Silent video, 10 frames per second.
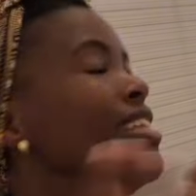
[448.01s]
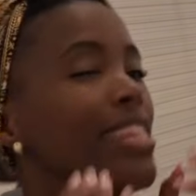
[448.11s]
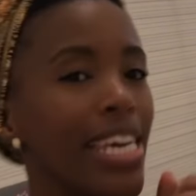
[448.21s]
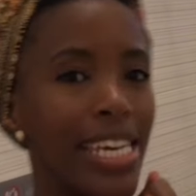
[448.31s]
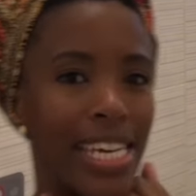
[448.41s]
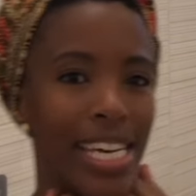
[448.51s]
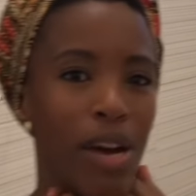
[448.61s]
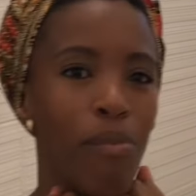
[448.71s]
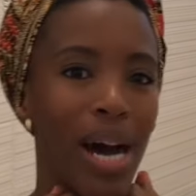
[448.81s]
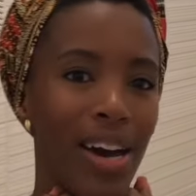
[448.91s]
thinking
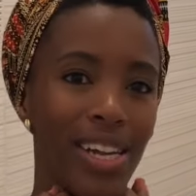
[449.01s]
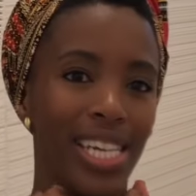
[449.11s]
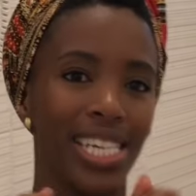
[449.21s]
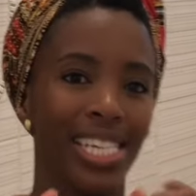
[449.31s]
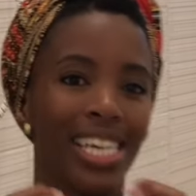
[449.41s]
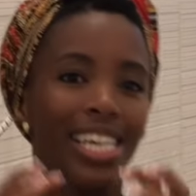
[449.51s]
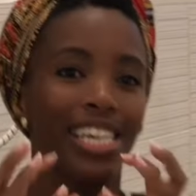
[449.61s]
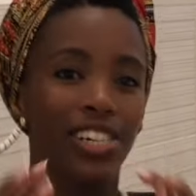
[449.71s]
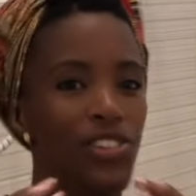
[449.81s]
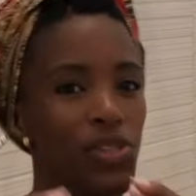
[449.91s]
about it
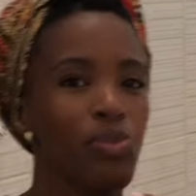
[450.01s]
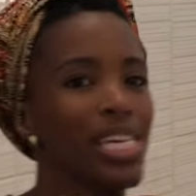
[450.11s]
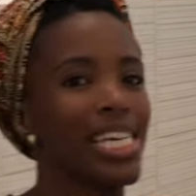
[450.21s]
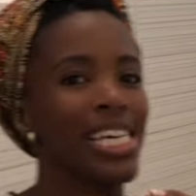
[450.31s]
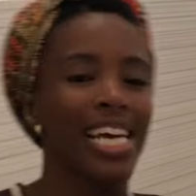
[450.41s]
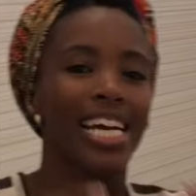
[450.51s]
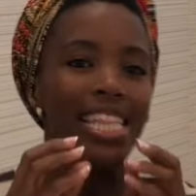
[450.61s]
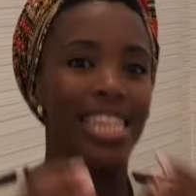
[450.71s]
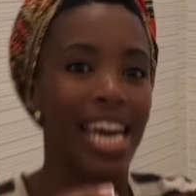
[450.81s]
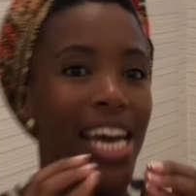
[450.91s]
gives me
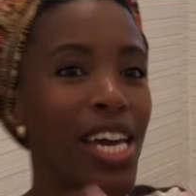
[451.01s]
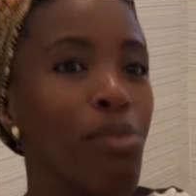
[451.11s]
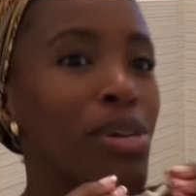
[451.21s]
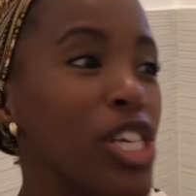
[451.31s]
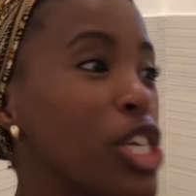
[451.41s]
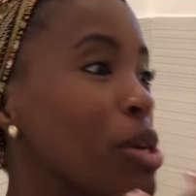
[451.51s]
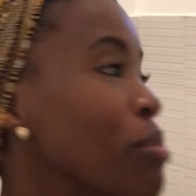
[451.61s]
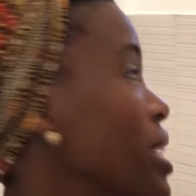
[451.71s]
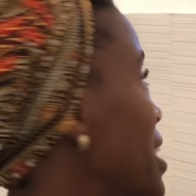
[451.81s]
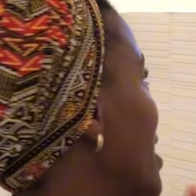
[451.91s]
the
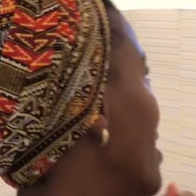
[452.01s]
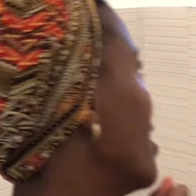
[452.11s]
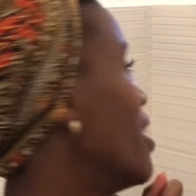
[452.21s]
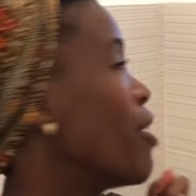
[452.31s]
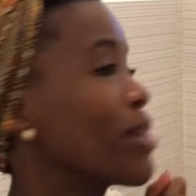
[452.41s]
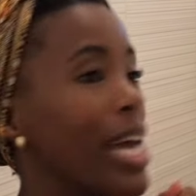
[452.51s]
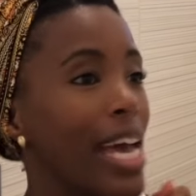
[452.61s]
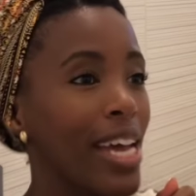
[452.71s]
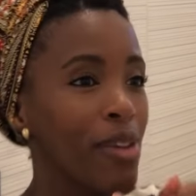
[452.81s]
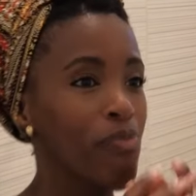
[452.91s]
heebie-jeebies,
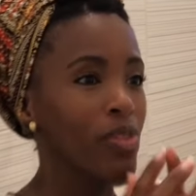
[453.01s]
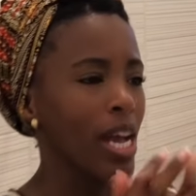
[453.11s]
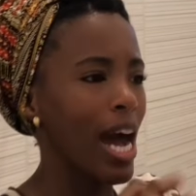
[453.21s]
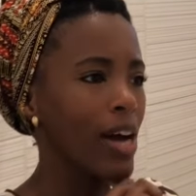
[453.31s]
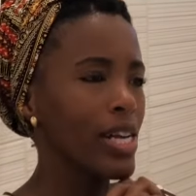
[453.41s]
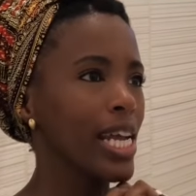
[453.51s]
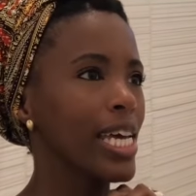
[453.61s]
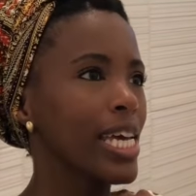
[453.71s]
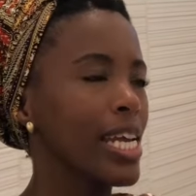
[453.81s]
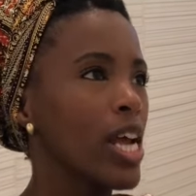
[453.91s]
okay? How did
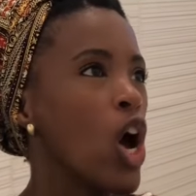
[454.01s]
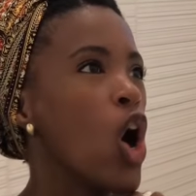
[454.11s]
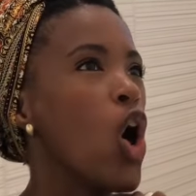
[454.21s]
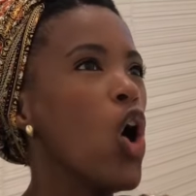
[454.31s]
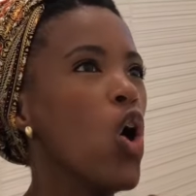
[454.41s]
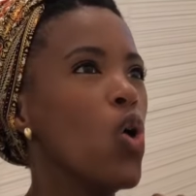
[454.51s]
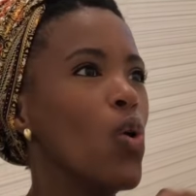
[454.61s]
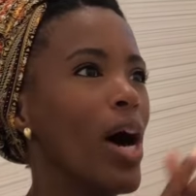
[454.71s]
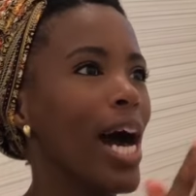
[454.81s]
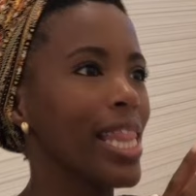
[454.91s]
I get it?
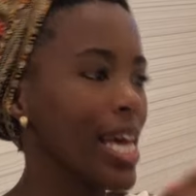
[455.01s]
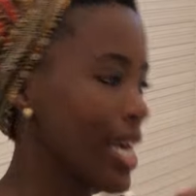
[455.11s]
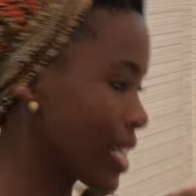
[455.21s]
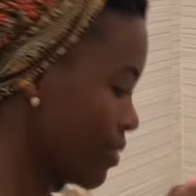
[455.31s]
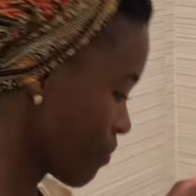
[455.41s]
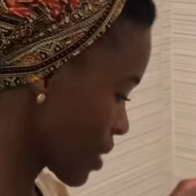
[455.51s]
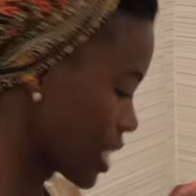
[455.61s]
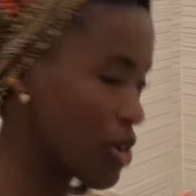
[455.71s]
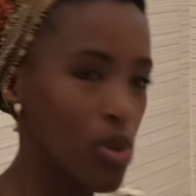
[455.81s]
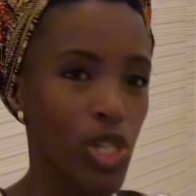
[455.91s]
Oh,
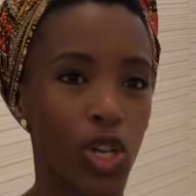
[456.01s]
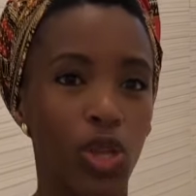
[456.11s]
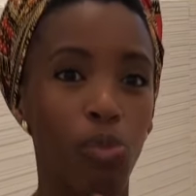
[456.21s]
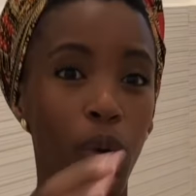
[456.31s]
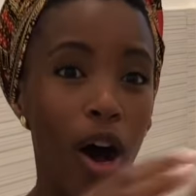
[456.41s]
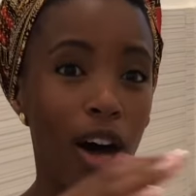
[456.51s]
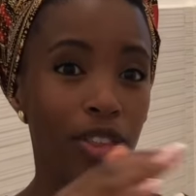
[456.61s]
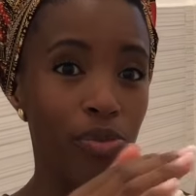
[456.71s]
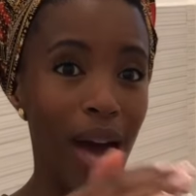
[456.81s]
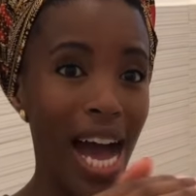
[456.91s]
it was on the
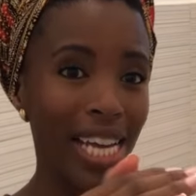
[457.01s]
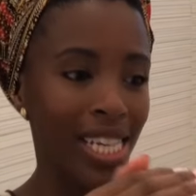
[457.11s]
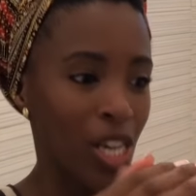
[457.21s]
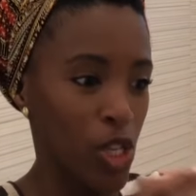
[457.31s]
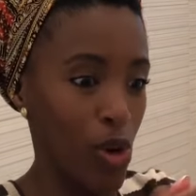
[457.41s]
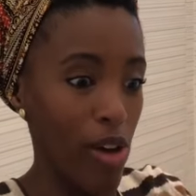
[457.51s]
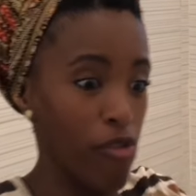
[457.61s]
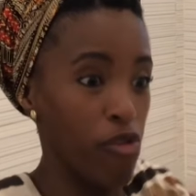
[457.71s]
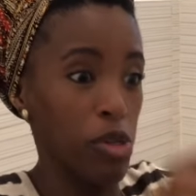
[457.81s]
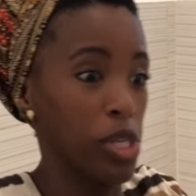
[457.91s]
bath mat, so I
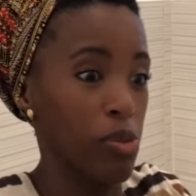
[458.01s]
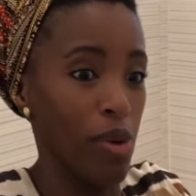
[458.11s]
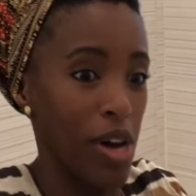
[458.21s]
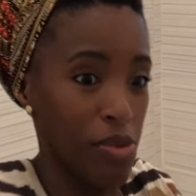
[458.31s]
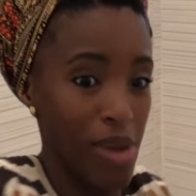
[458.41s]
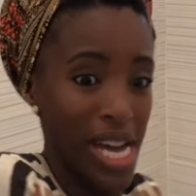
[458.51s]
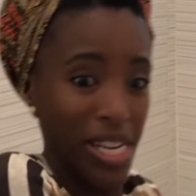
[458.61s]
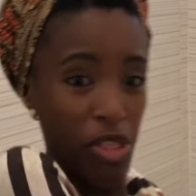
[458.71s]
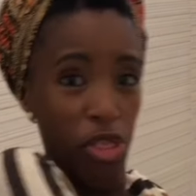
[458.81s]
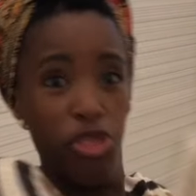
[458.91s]
folded the bath
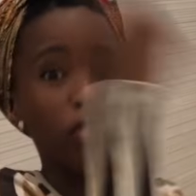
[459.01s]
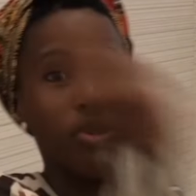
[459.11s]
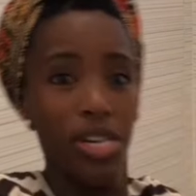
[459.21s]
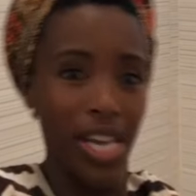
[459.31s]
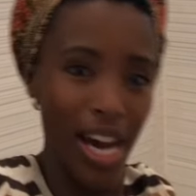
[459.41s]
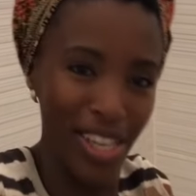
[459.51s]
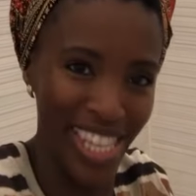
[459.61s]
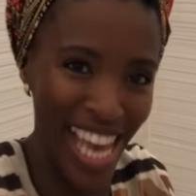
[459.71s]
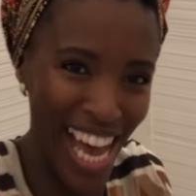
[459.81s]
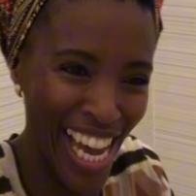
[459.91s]
mat and threw it
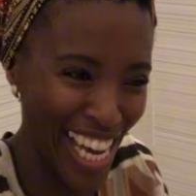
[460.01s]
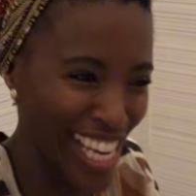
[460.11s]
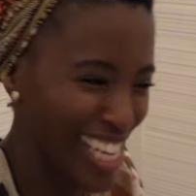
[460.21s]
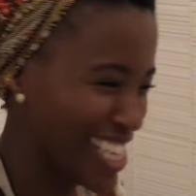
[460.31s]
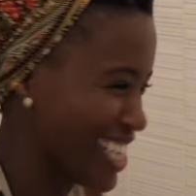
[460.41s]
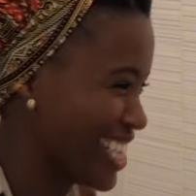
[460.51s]
outside.